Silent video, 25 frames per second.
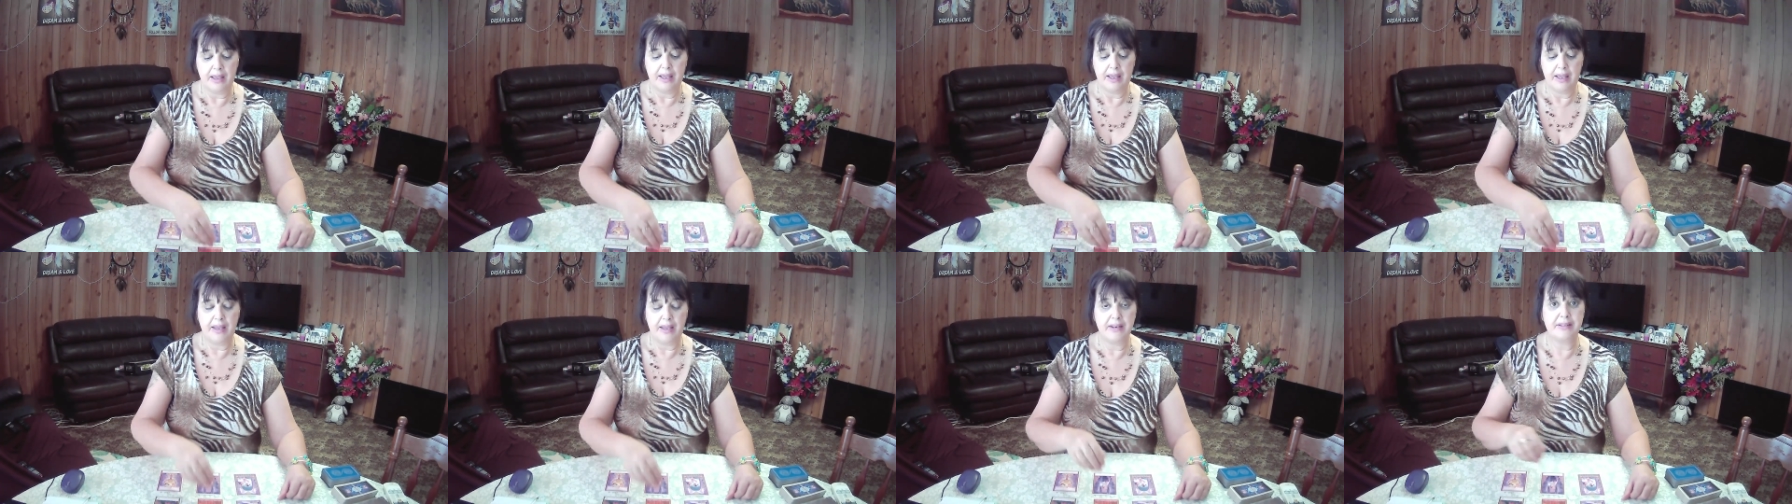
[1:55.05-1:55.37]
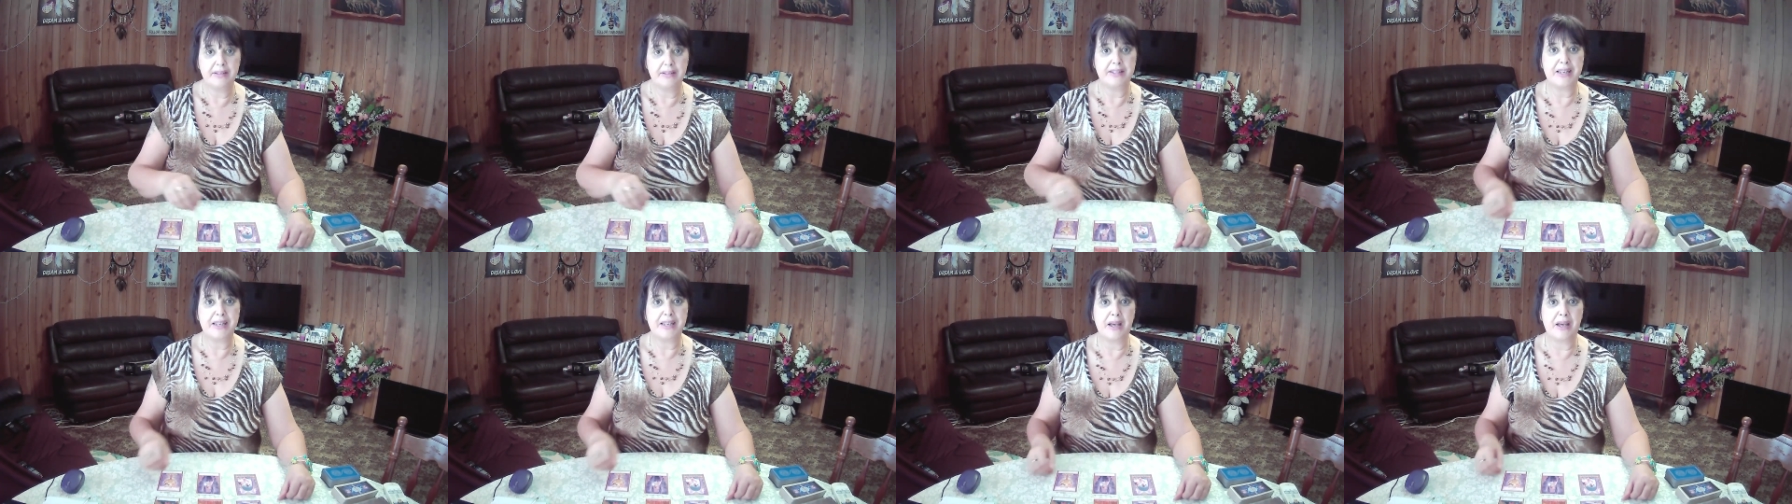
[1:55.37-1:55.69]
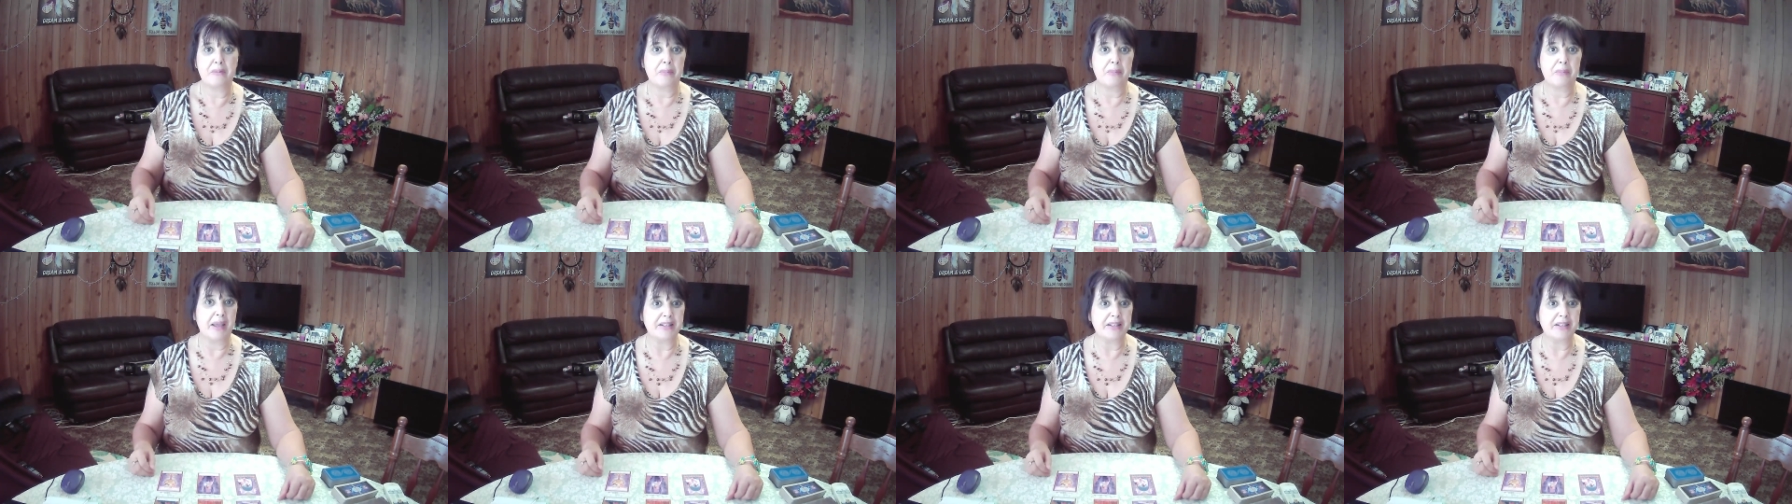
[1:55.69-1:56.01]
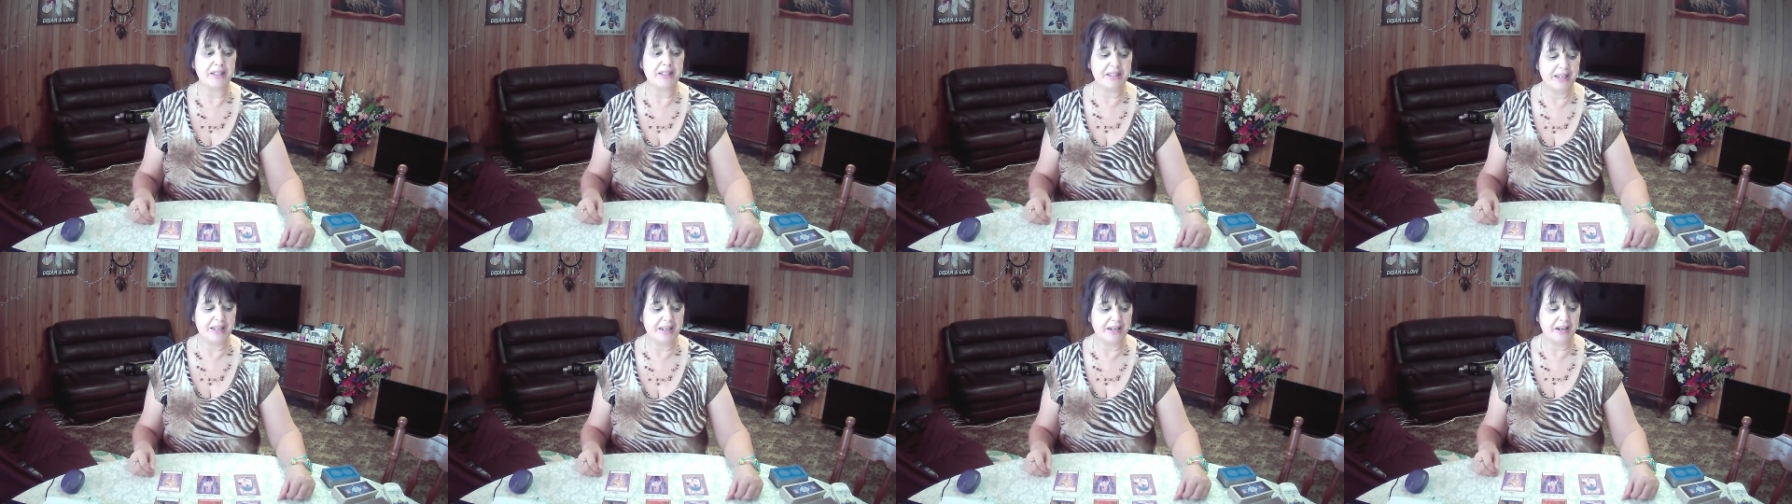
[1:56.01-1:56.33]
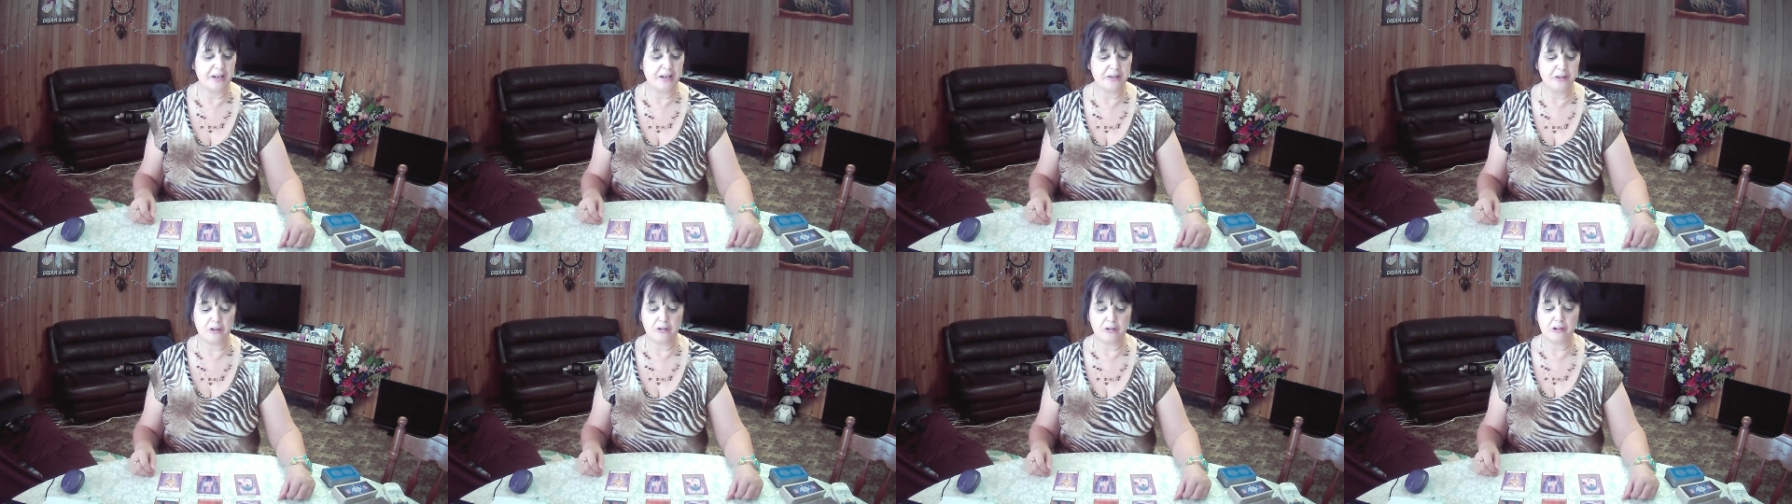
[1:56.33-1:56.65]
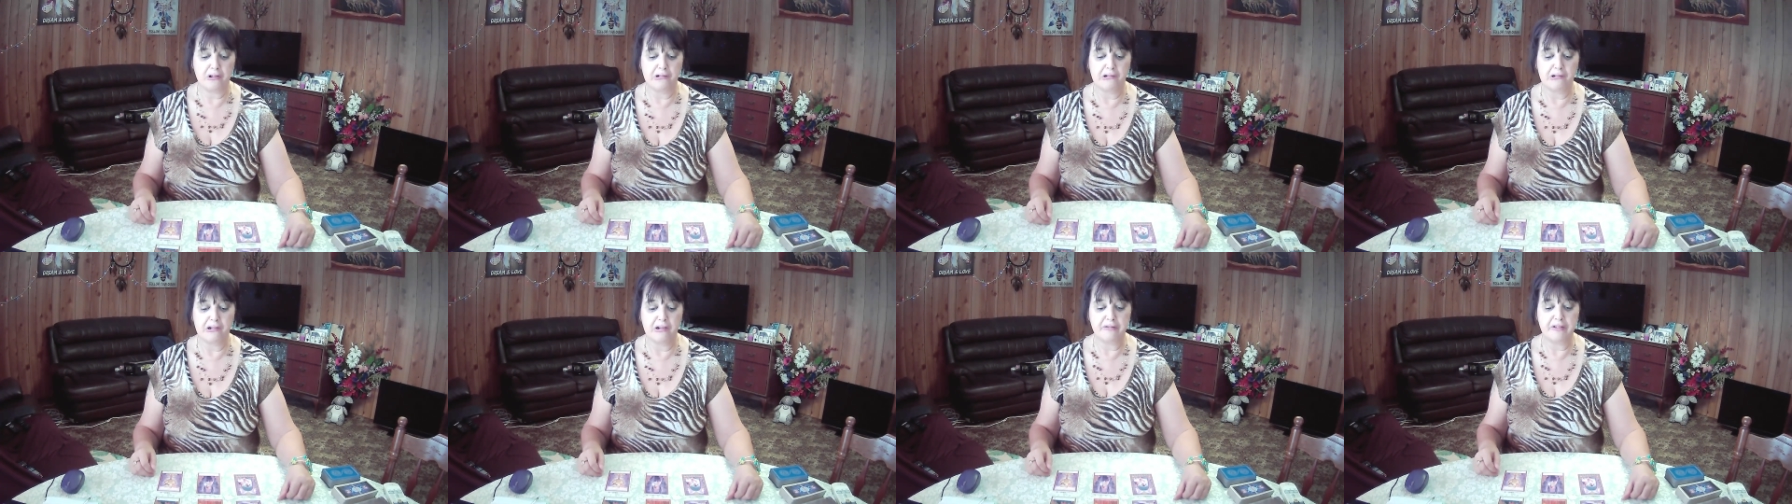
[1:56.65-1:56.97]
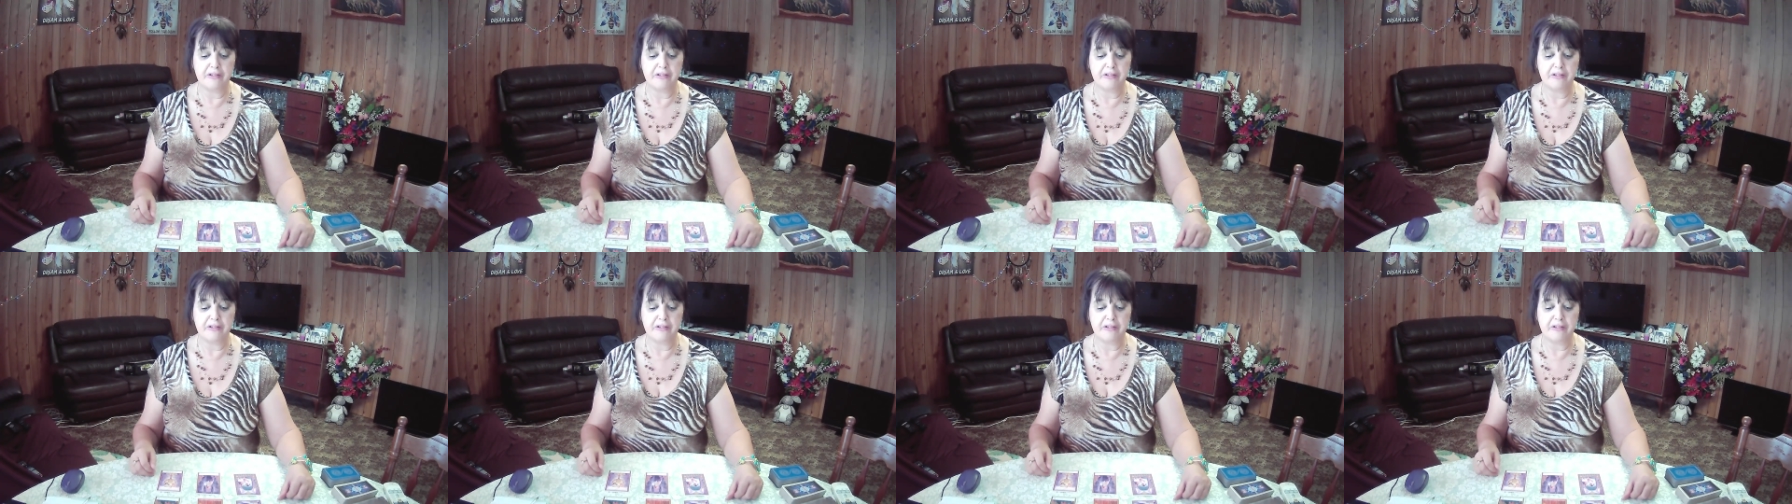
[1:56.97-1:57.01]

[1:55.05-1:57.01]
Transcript: And um, as I said, in the core